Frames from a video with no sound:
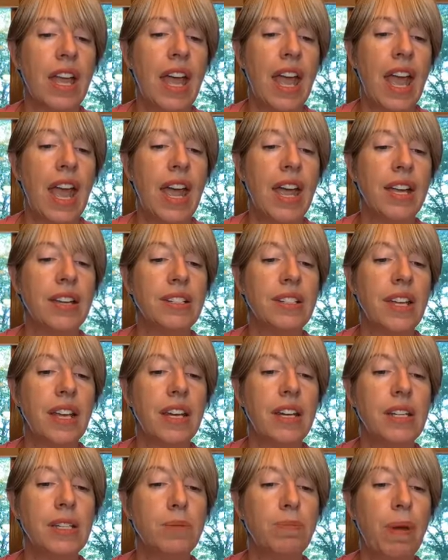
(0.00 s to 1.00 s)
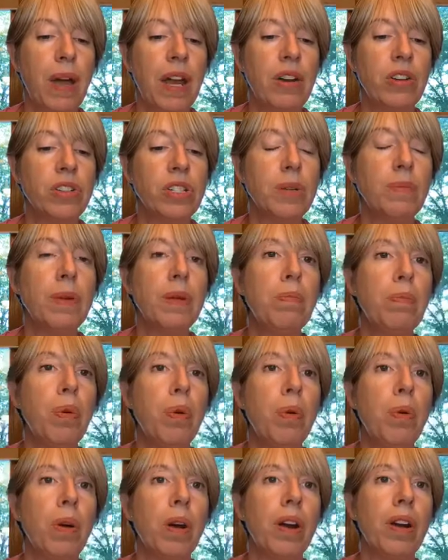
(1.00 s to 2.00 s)
and it is better to be
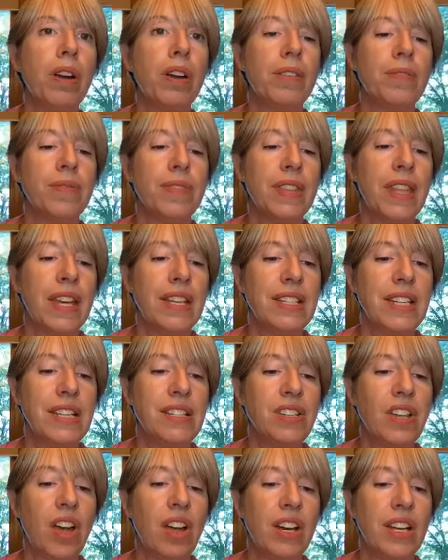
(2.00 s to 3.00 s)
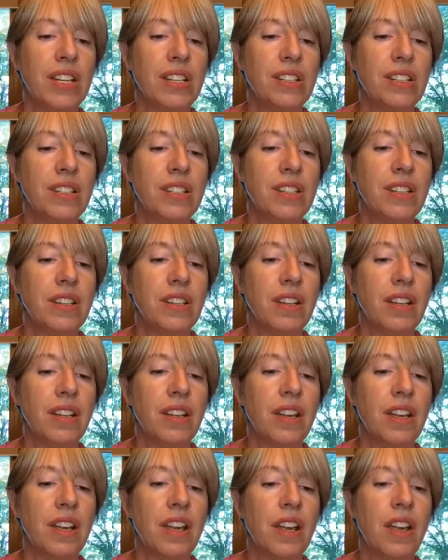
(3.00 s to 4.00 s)
poor than dishonest.
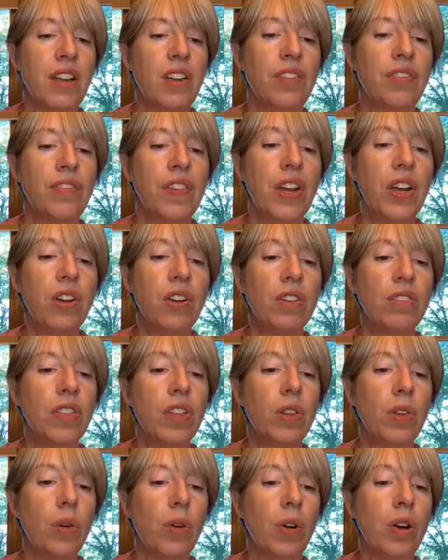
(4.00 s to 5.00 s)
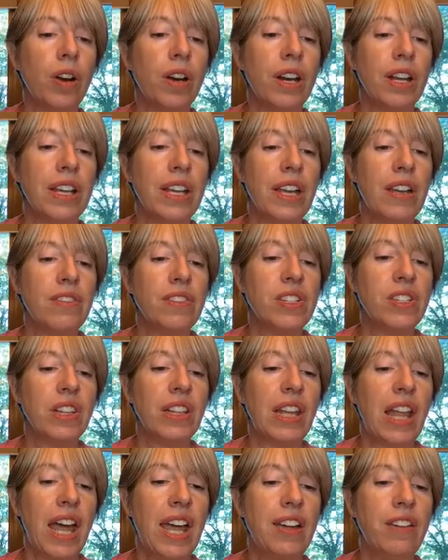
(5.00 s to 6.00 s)
Fear of the Lord gives
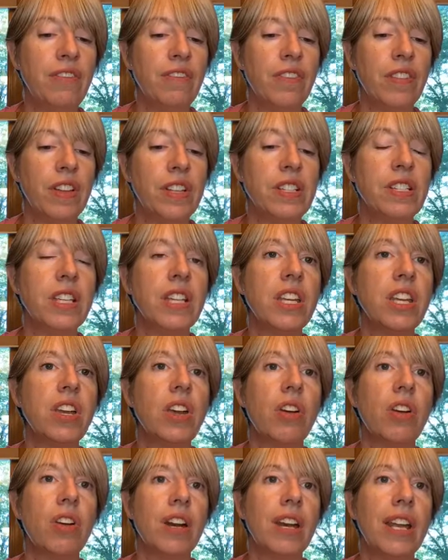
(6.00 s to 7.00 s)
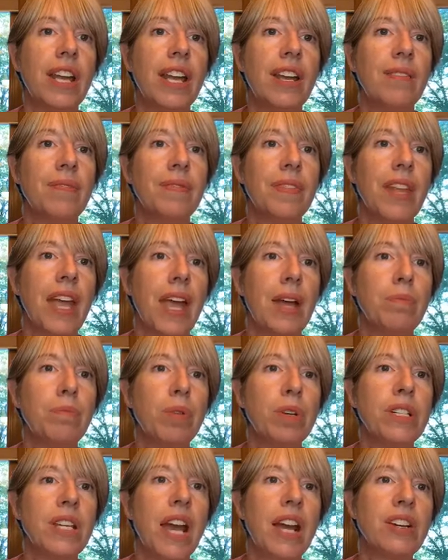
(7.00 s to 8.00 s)
life, security, and
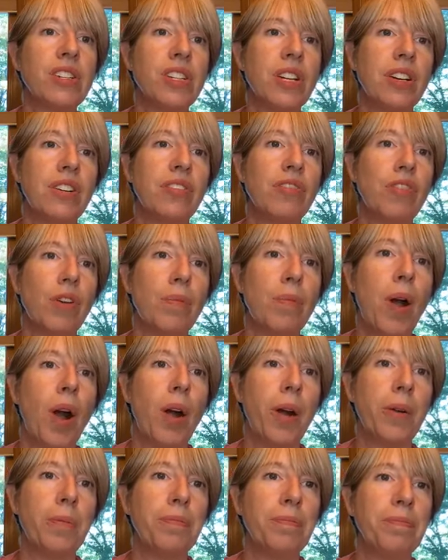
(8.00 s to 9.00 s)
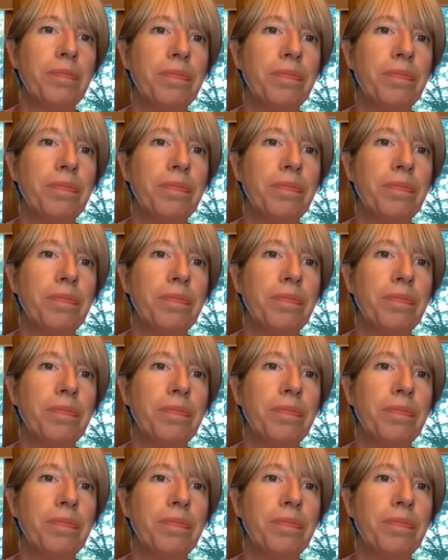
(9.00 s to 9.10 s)
protection from harm.